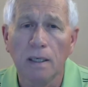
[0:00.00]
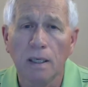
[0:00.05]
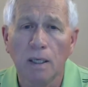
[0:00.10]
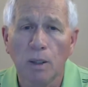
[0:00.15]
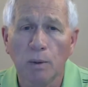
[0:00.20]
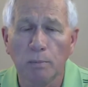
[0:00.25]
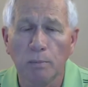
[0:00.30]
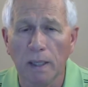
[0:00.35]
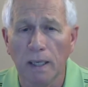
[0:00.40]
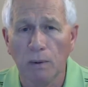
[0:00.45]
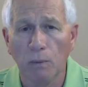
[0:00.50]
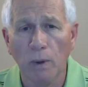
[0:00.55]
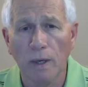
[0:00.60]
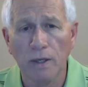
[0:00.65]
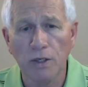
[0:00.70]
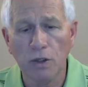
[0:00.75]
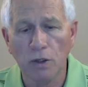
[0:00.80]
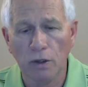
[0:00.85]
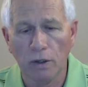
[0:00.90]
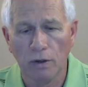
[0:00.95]
But
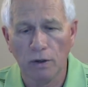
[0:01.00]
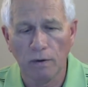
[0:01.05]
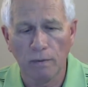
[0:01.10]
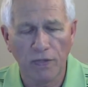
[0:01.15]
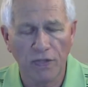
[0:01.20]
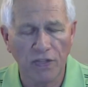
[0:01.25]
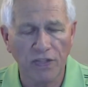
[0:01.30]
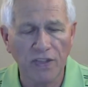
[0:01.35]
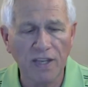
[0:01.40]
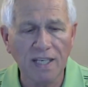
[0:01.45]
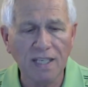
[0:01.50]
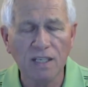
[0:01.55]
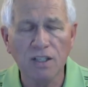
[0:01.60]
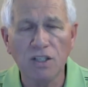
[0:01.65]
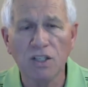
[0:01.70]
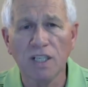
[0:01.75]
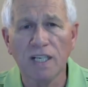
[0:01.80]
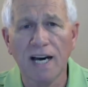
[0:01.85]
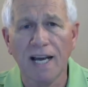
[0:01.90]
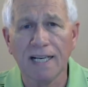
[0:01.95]
when you're thinking
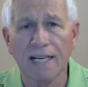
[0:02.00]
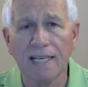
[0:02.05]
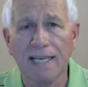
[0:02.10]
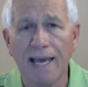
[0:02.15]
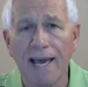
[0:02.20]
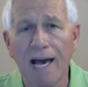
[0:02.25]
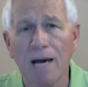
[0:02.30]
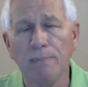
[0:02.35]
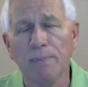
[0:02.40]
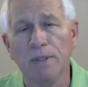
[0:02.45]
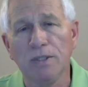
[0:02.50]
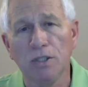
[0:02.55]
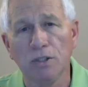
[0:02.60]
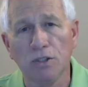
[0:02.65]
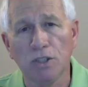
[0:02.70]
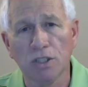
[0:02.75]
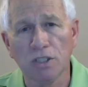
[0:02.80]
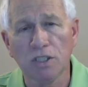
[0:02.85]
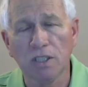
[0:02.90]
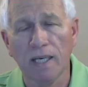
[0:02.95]
you got a gap and you
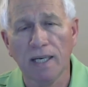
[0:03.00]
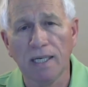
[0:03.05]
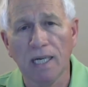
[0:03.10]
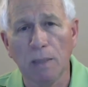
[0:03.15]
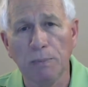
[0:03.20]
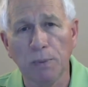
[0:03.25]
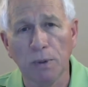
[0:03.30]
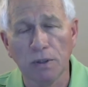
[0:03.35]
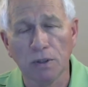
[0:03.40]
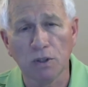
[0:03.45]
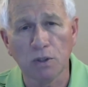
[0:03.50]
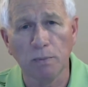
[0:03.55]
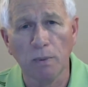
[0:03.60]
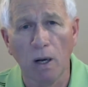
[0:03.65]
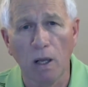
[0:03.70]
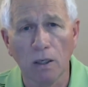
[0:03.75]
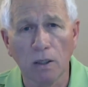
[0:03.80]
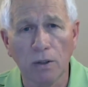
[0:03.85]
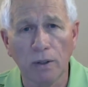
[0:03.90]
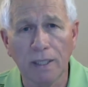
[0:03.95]
just end up with a
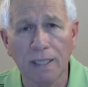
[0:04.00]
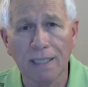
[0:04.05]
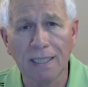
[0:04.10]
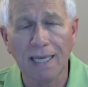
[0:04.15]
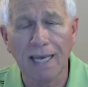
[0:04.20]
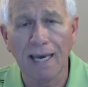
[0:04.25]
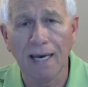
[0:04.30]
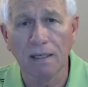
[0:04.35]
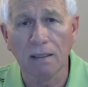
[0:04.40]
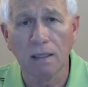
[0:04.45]
small green candle,